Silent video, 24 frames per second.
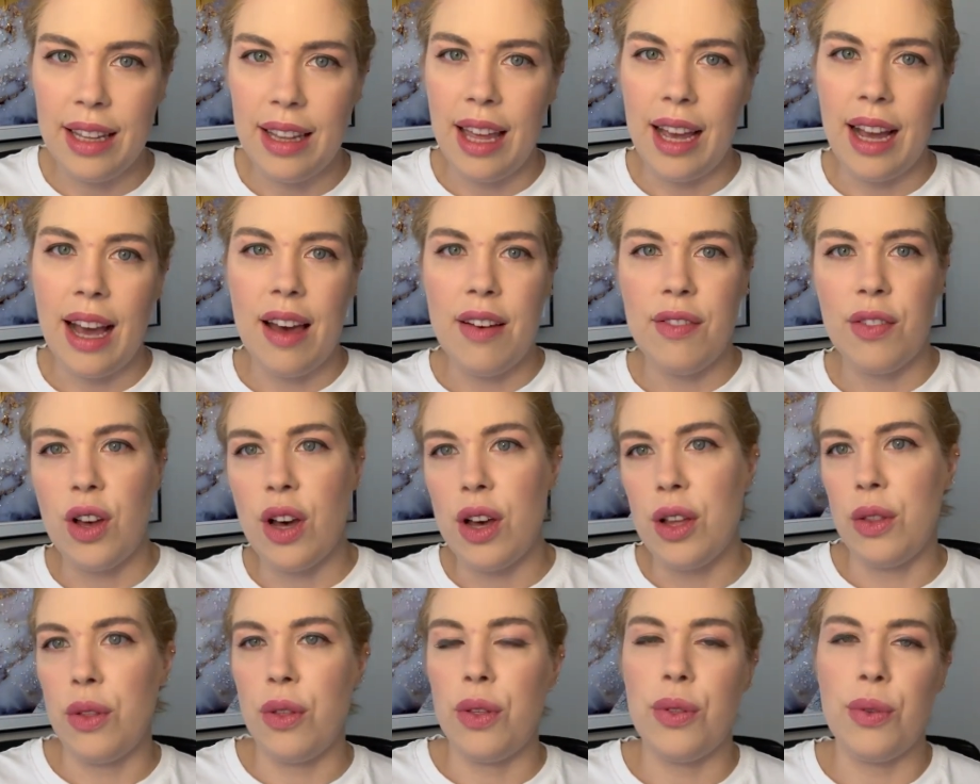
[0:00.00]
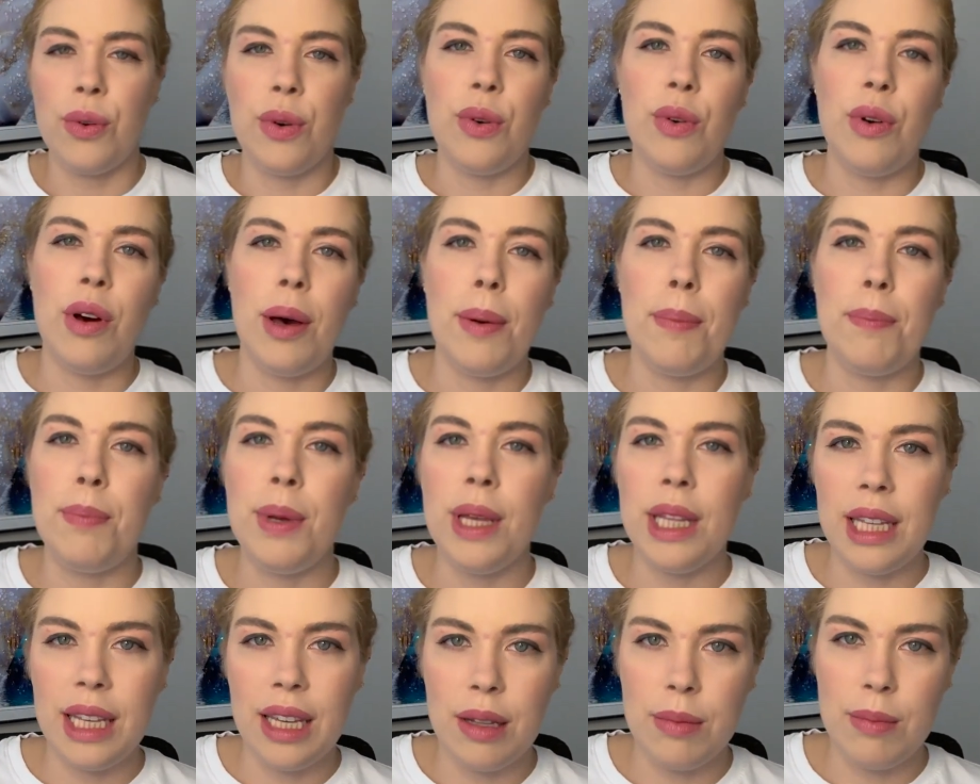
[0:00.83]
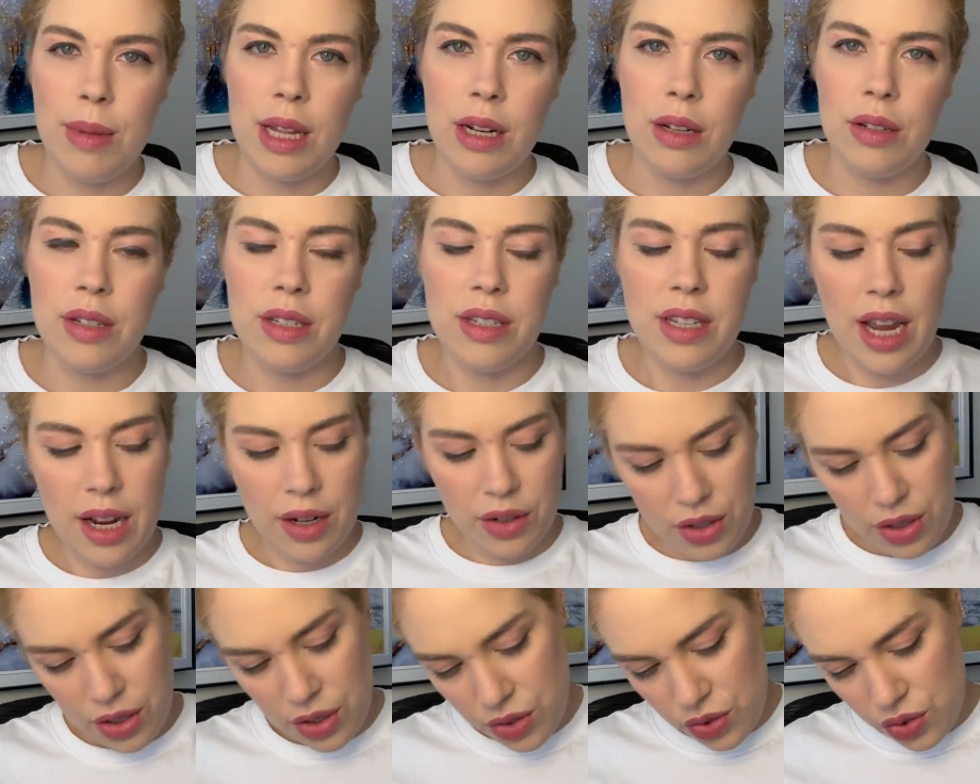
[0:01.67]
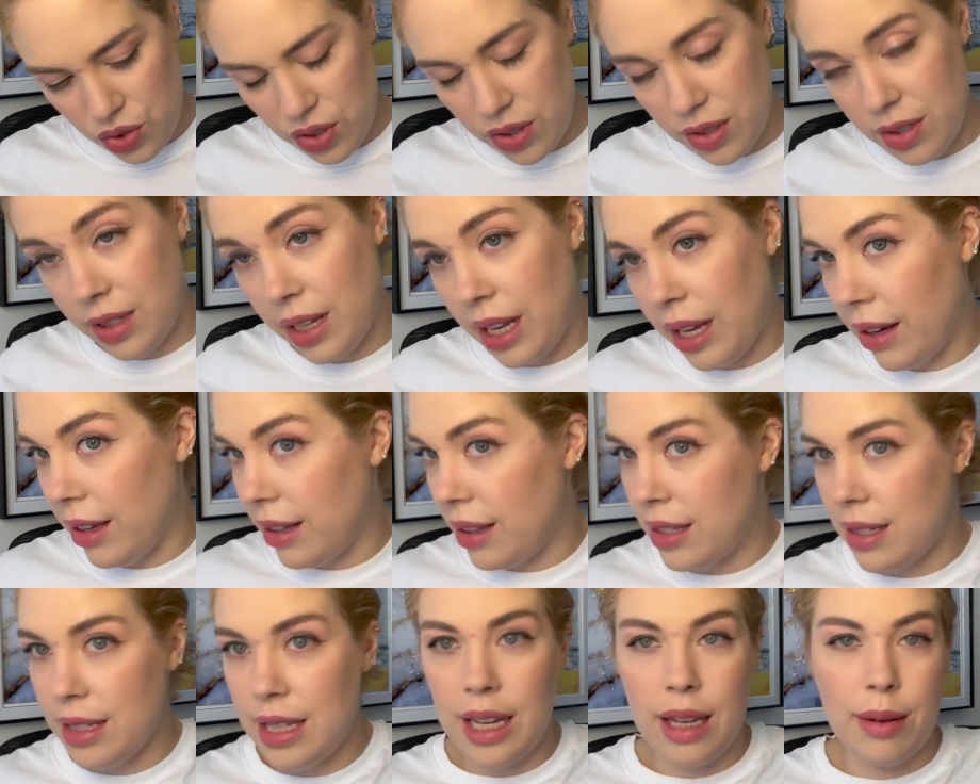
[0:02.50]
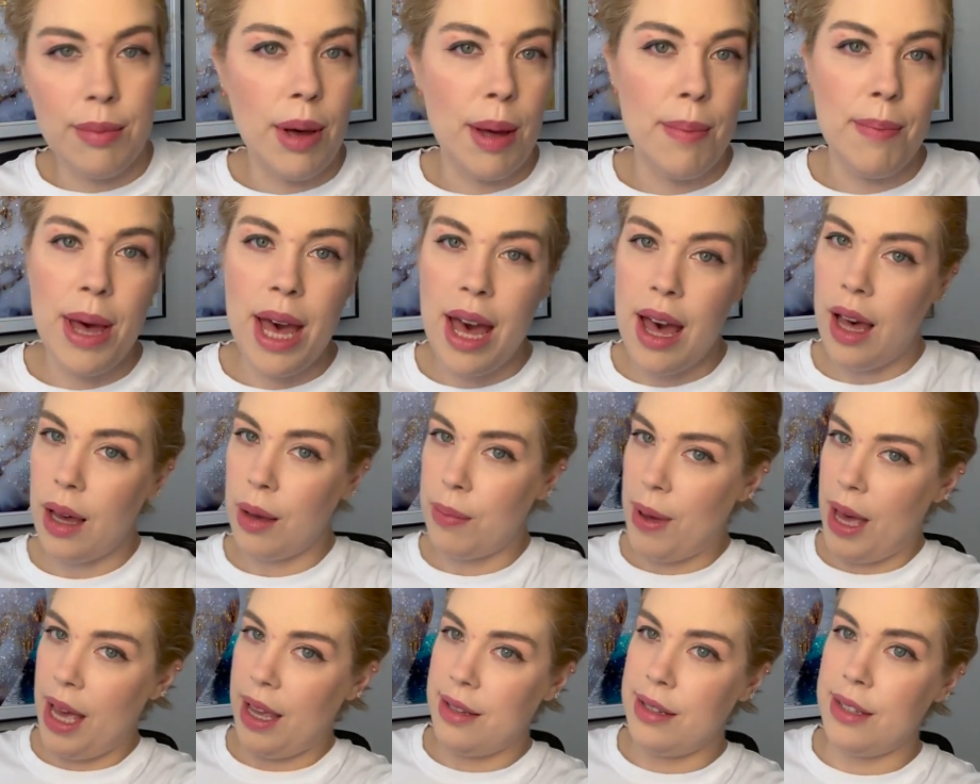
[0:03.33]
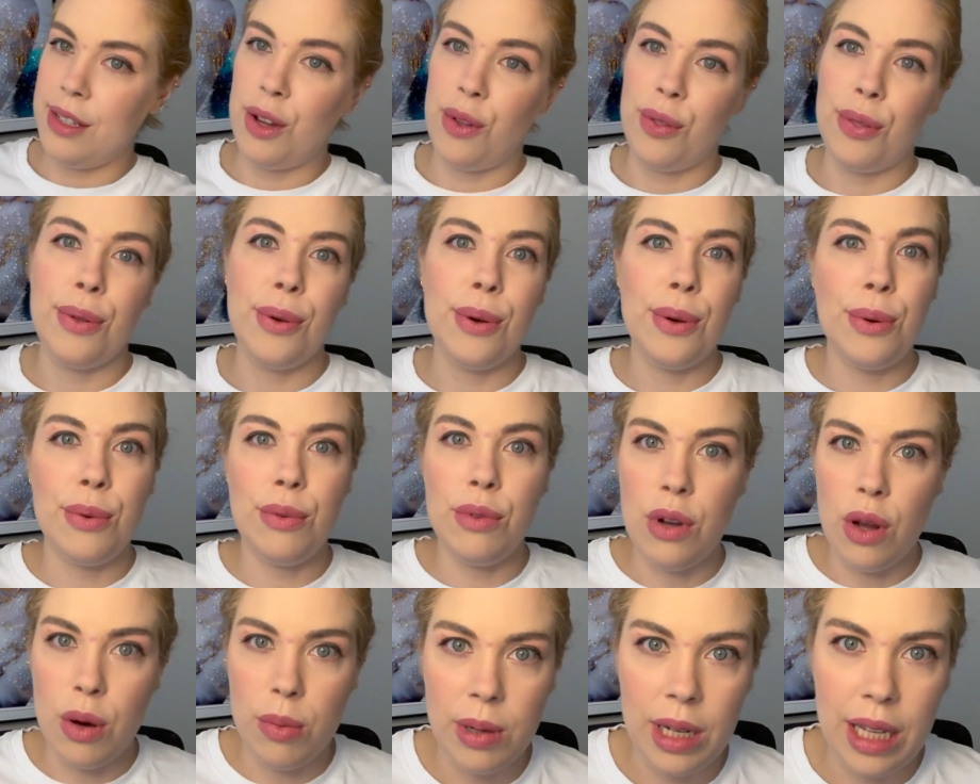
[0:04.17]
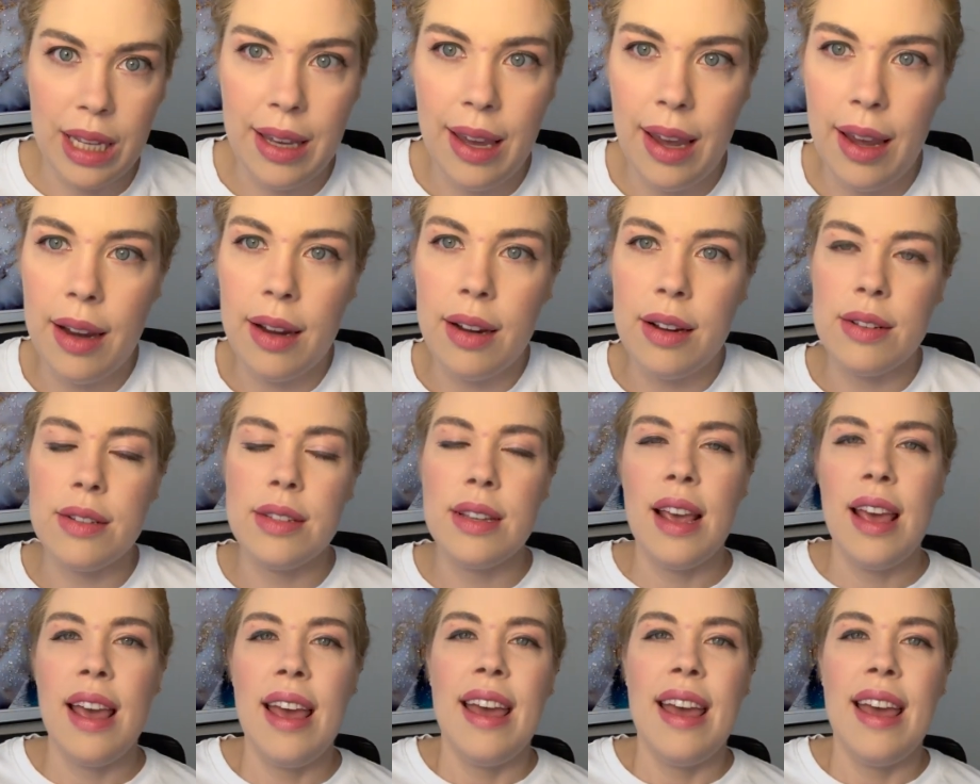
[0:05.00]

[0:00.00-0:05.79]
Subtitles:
Like I've gone through a billion metal detectors just carrying this thing in my bag, passing it through, nobody cares.